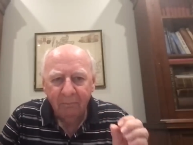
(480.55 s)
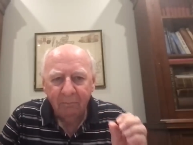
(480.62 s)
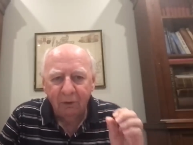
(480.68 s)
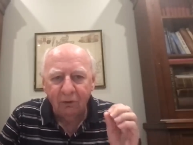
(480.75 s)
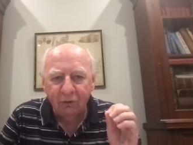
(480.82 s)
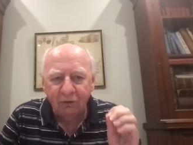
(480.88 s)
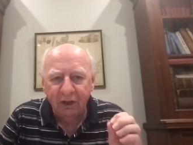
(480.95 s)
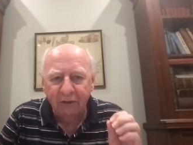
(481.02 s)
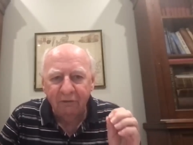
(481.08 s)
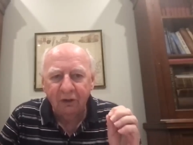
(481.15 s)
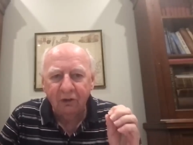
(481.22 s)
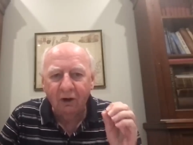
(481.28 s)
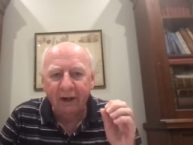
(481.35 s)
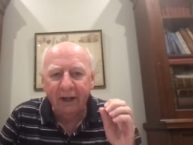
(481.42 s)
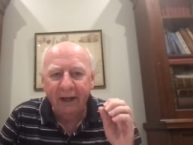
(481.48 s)
because if
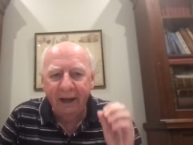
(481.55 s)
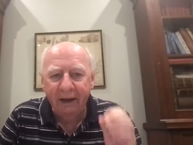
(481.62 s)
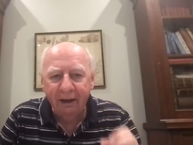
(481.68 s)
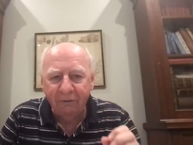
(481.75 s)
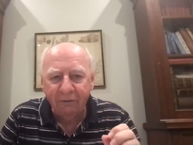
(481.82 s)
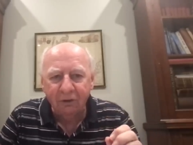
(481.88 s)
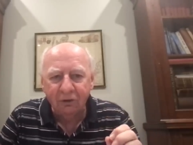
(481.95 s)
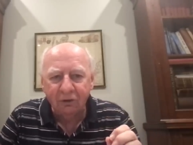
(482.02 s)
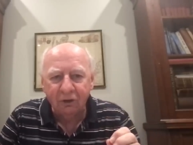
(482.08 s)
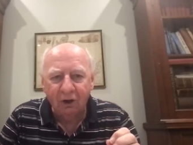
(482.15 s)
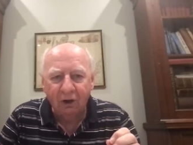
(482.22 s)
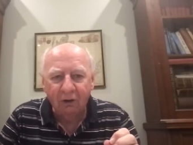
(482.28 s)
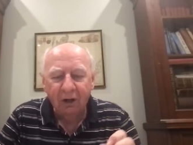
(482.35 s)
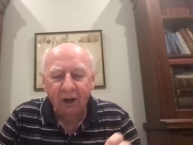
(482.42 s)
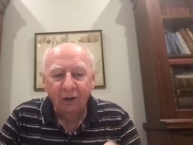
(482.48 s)
it got out of
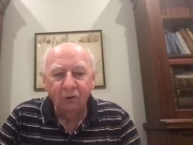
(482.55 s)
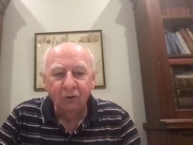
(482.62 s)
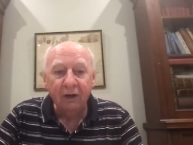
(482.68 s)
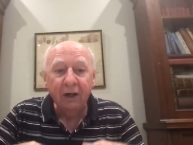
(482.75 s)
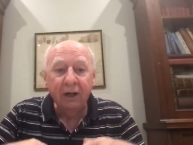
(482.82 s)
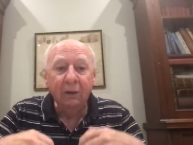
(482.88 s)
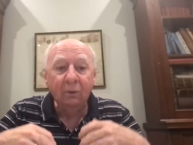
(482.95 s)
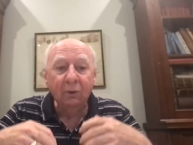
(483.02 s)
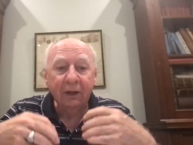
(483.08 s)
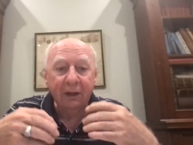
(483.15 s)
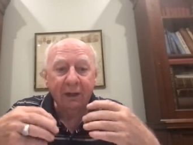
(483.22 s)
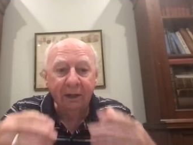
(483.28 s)
control, not only would it